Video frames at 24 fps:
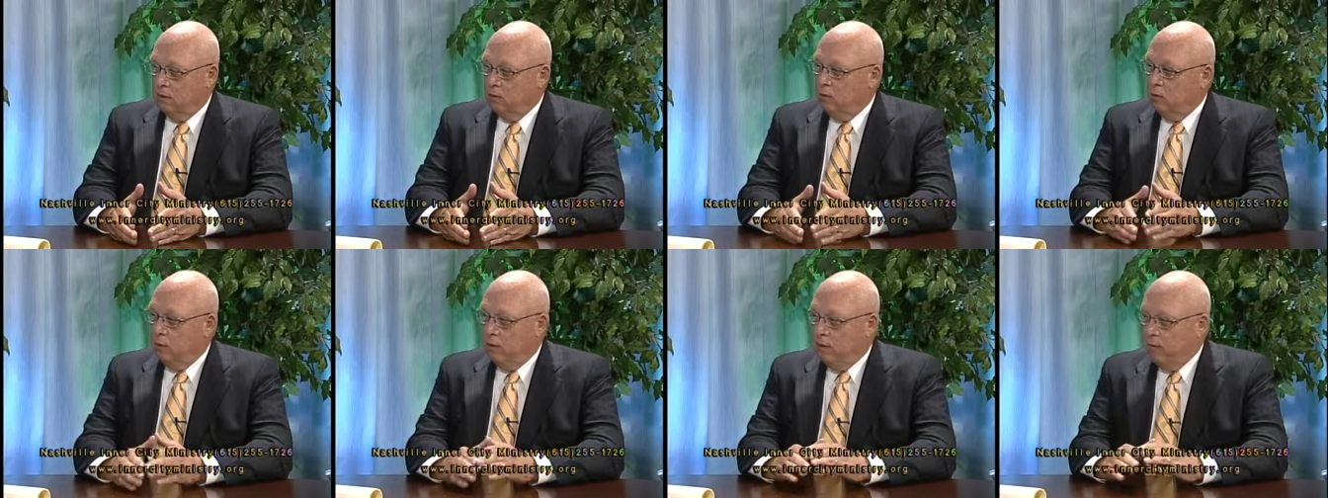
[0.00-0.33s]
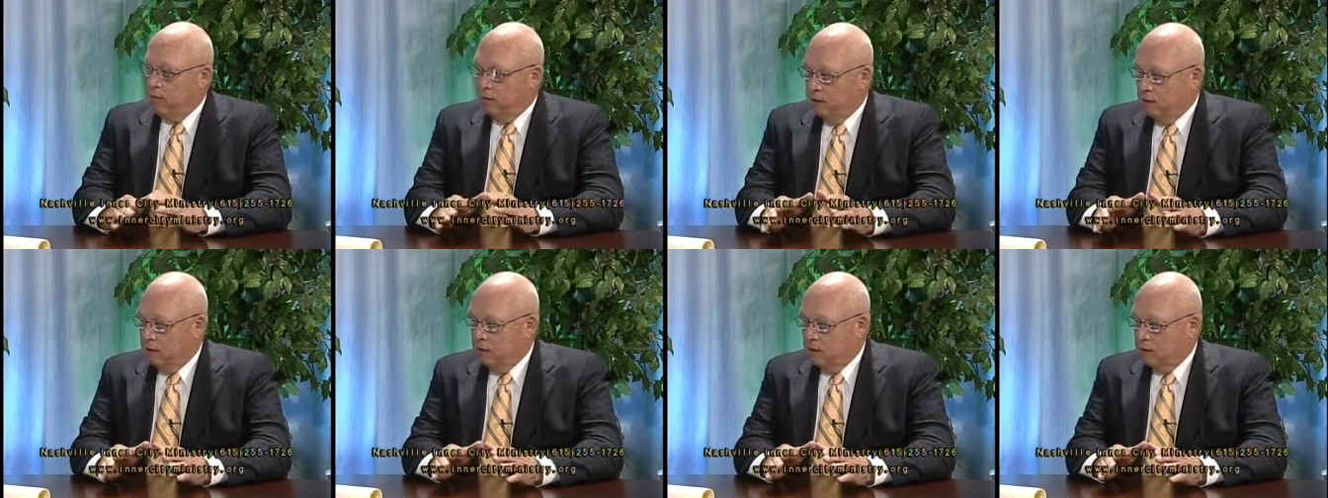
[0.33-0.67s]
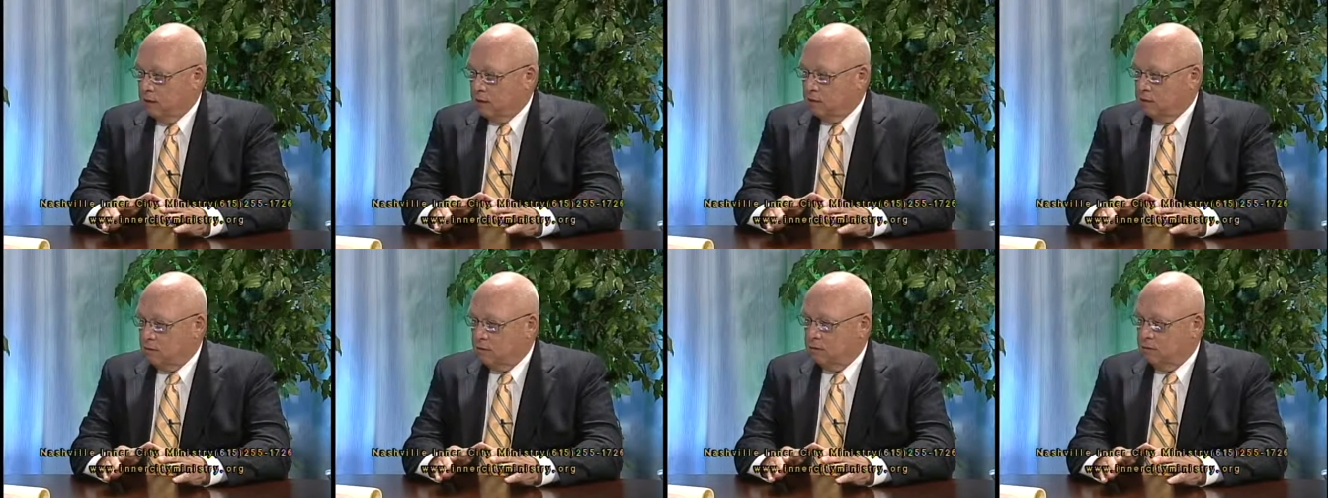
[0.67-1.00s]
whatever that
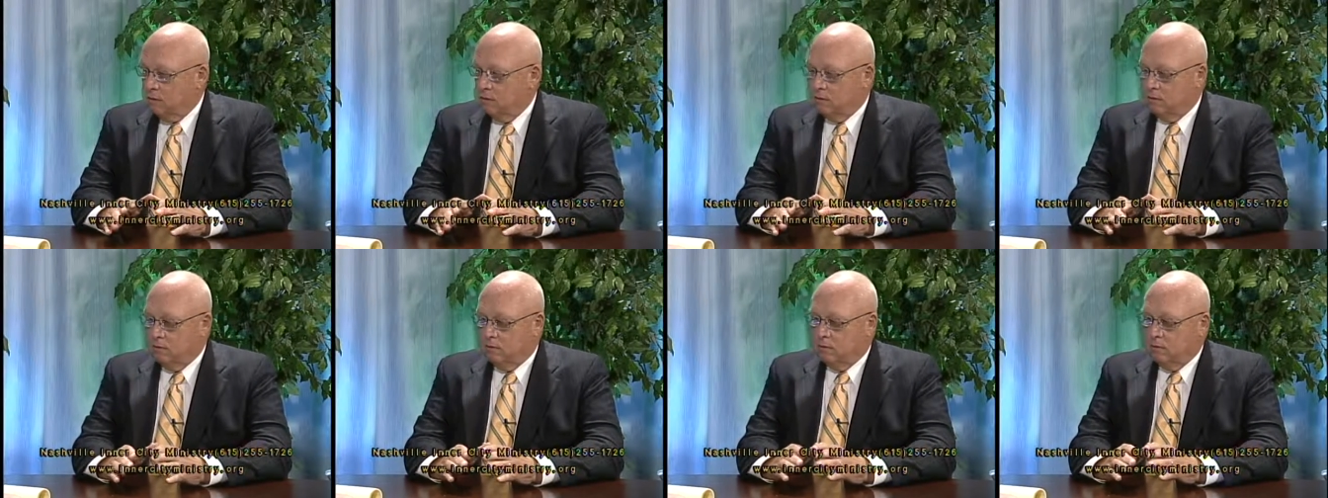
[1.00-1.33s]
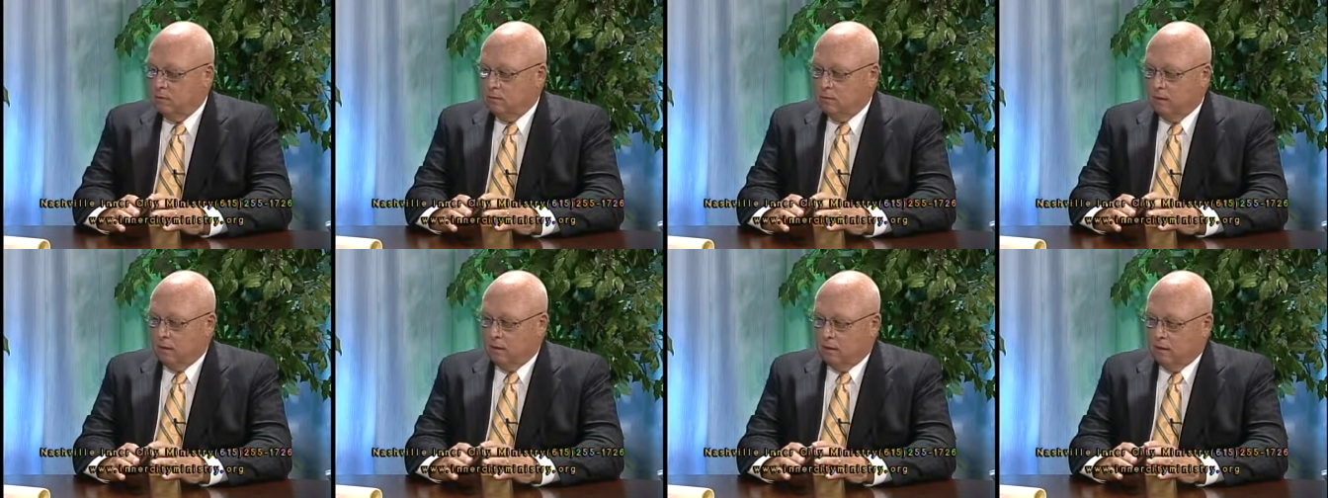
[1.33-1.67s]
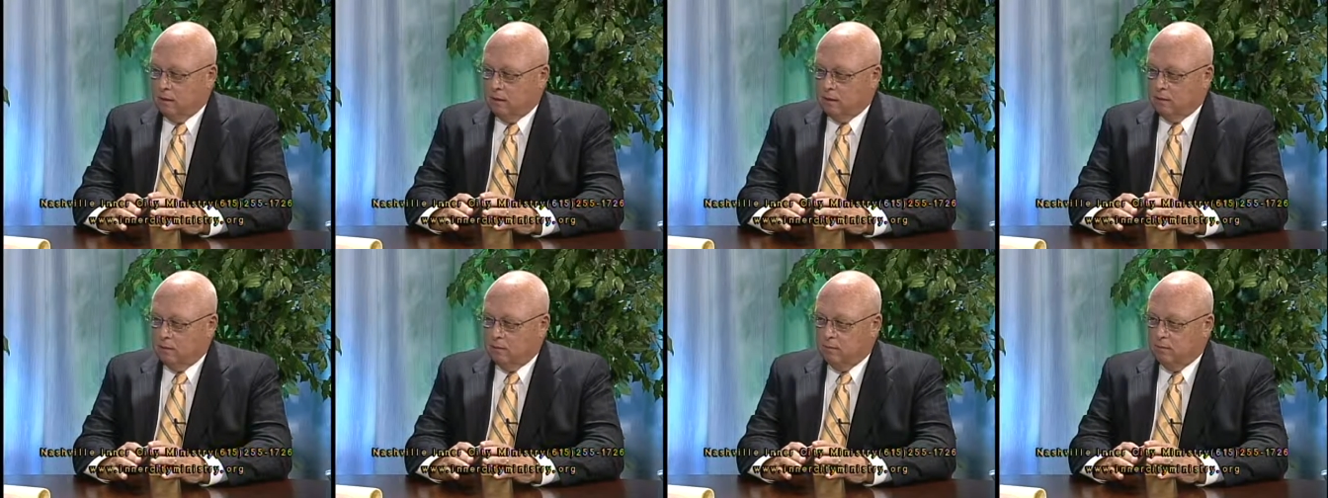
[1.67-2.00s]
is,
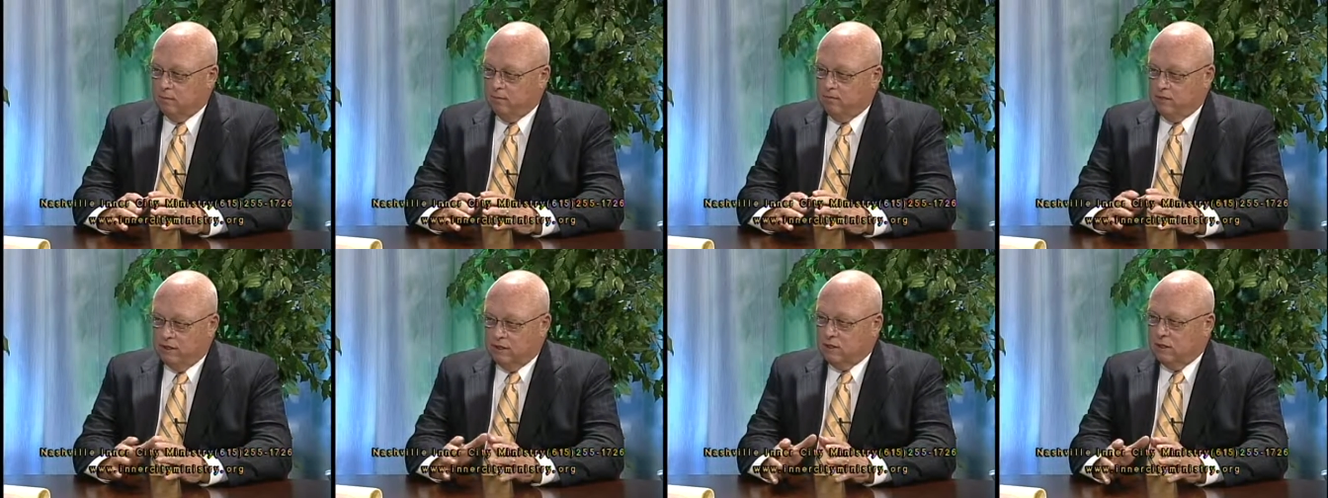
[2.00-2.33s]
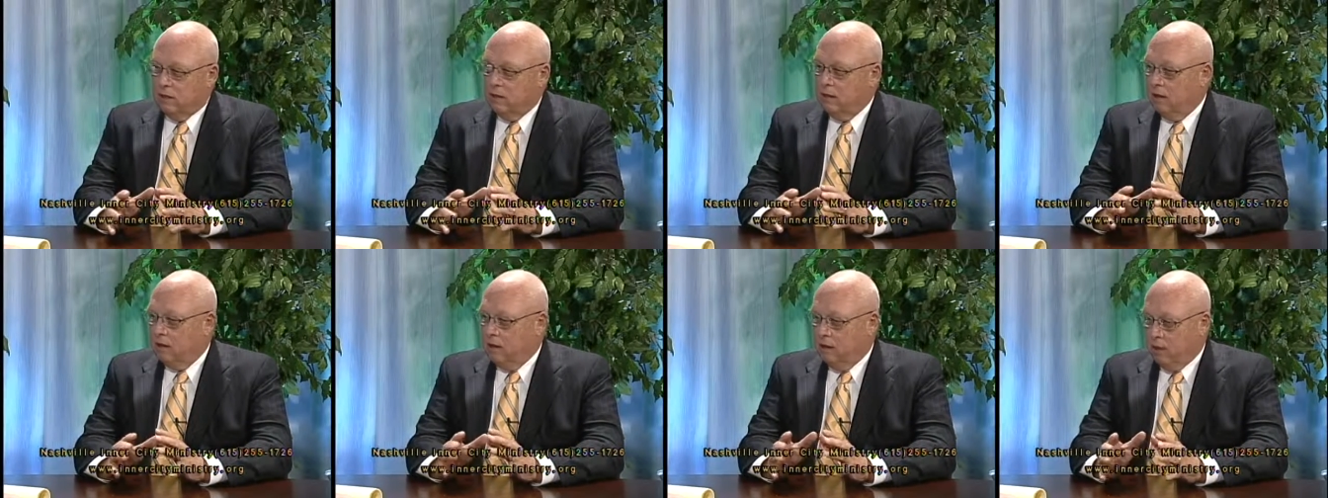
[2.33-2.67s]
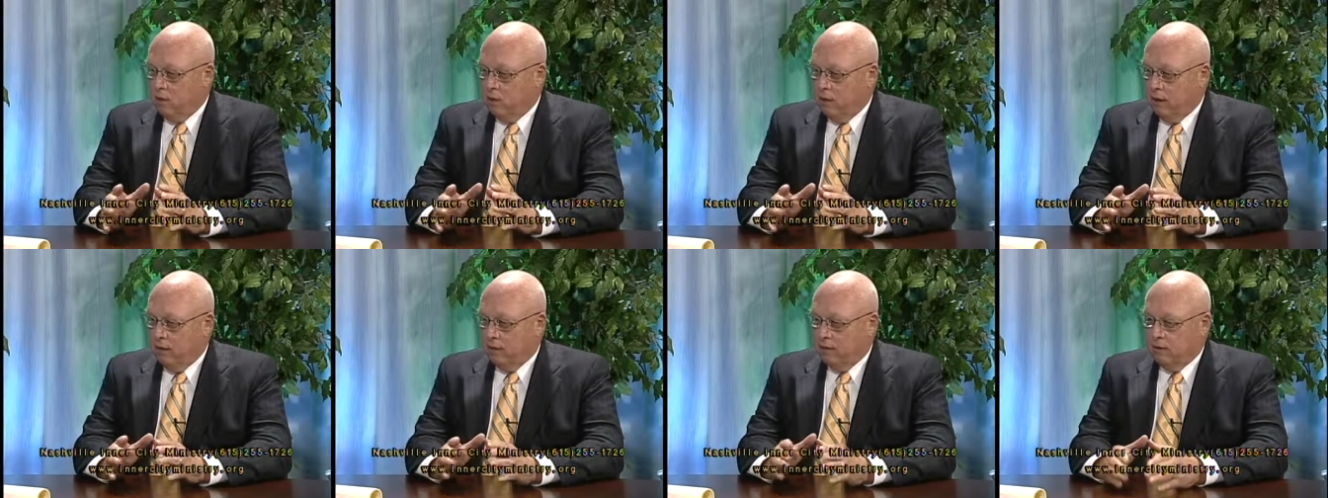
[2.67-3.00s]
uh, physically or
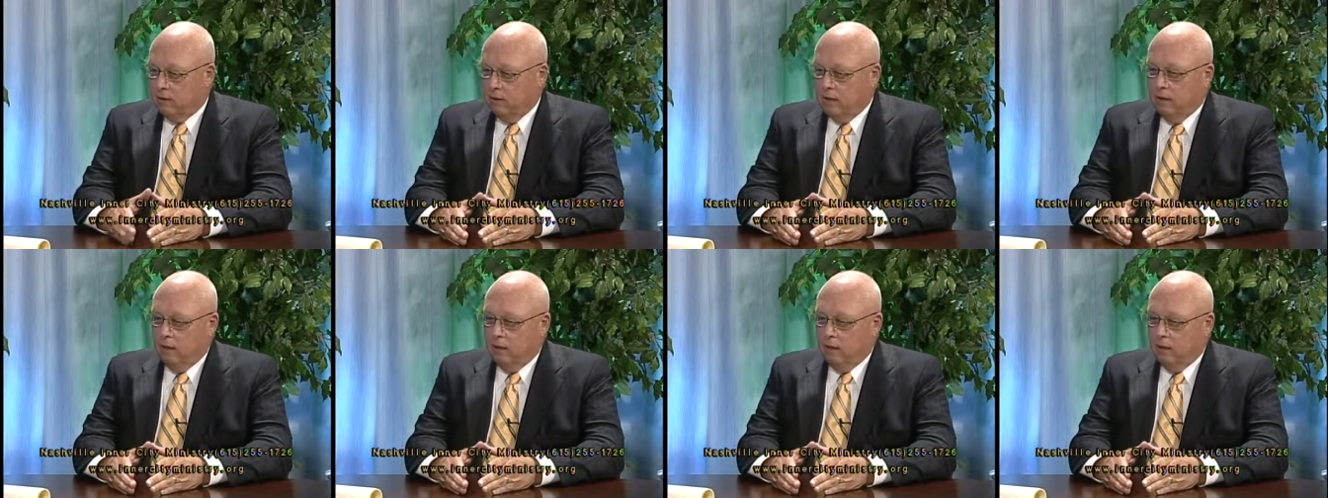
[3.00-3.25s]
whatever.